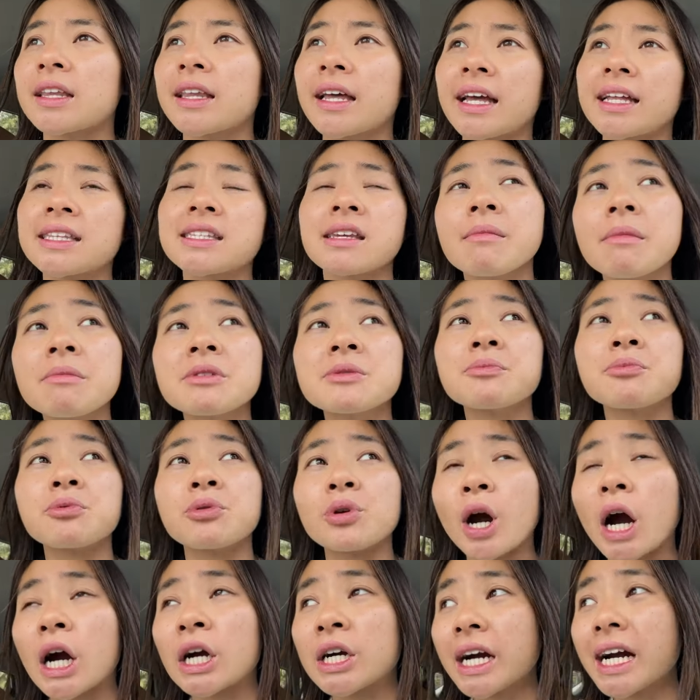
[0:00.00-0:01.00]
Like, it's sometimes
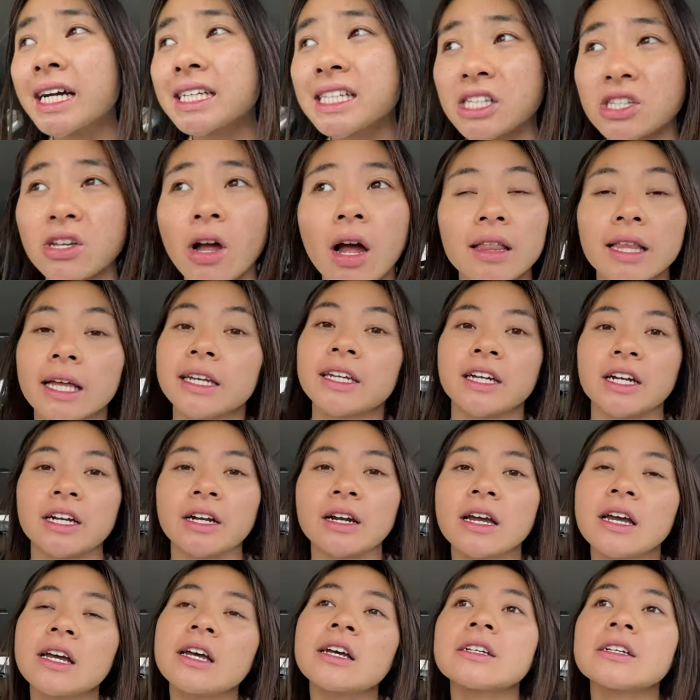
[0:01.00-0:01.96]
progress is not linear.